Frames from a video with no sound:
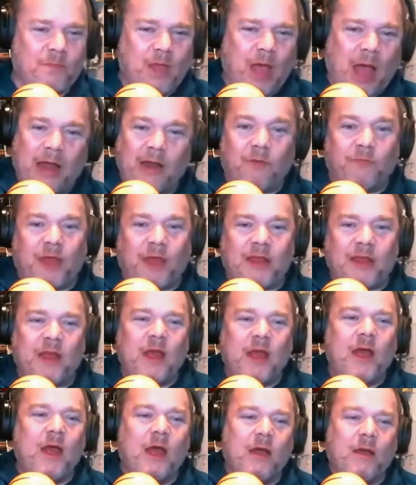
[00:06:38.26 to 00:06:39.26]
I
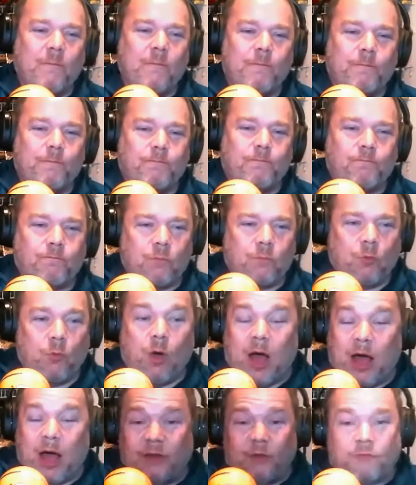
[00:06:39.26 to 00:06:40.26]

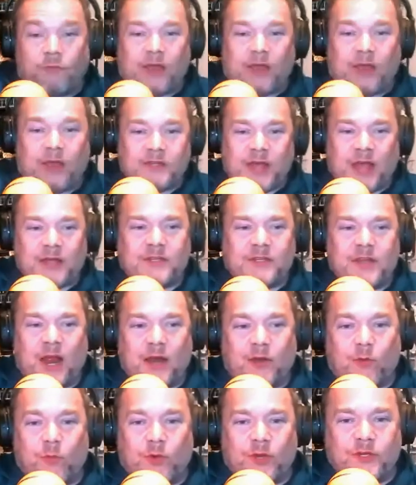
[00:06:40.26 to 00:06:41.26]
don't think Zack
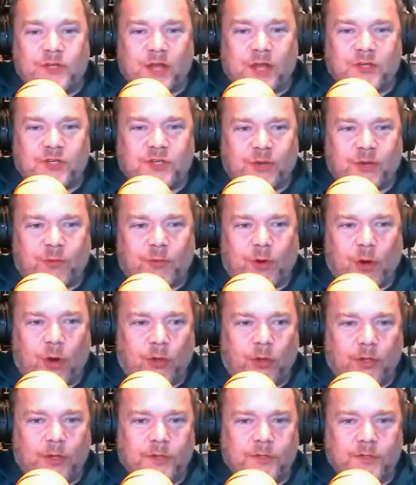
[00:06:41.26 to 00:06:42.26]
Snyder would have touched it
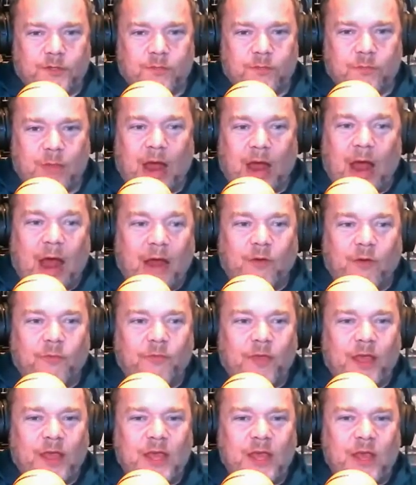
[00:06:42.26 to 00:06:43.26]
regardless. I don't
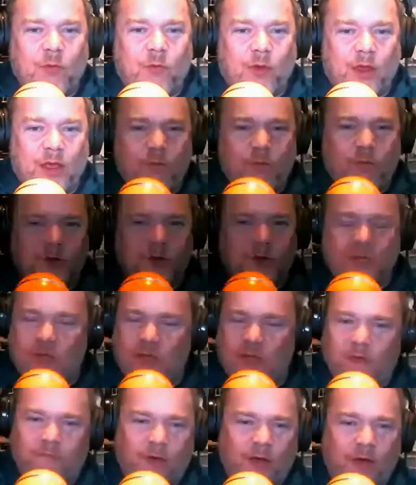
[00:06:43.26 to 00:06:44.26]
think he would have said,
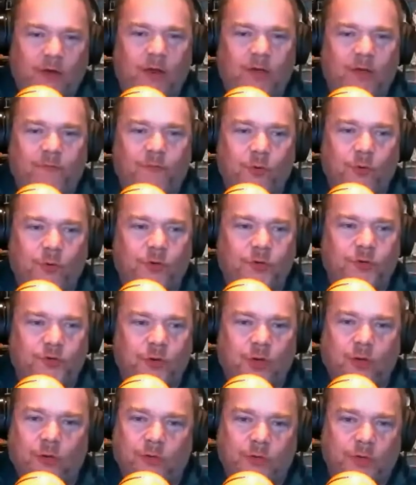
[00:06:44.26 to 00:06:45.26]
if I don't have full
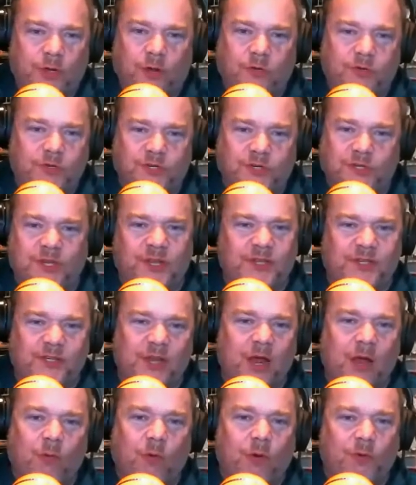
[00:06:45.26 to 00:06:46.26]
control, it's
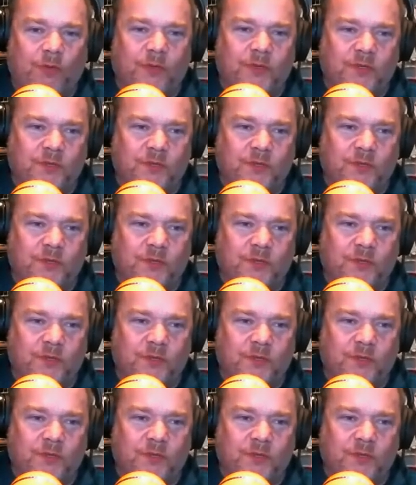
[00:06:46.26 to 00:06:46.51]
not worth it.